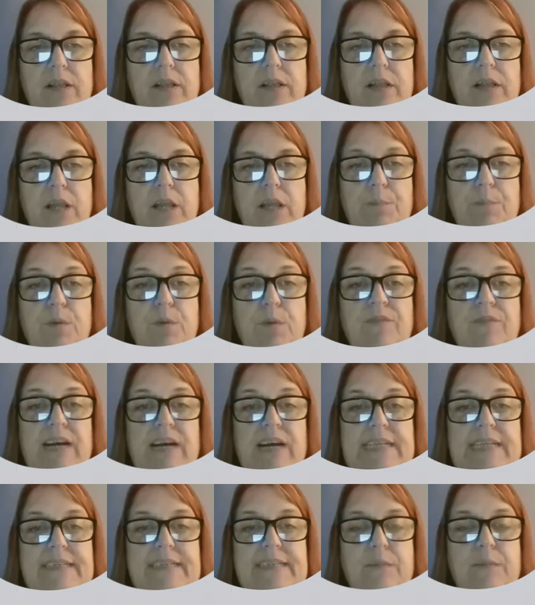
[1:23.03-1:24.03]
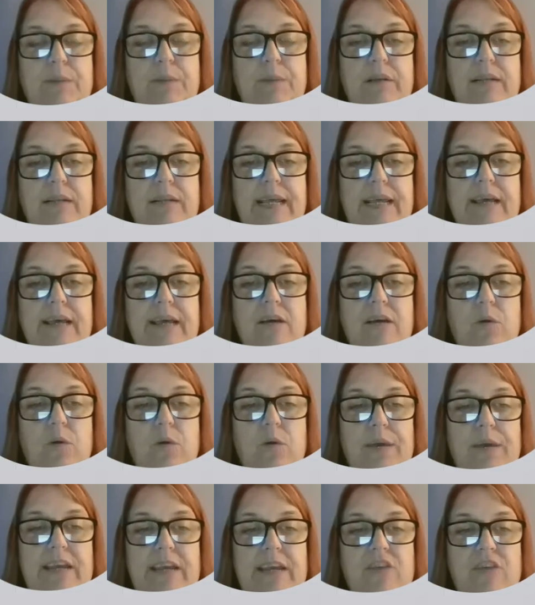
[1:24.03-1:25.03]
they provide stability and
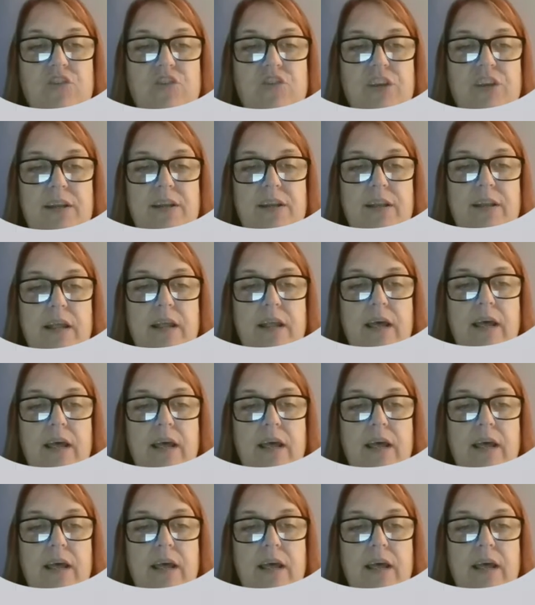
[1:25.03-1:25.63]
cohesion,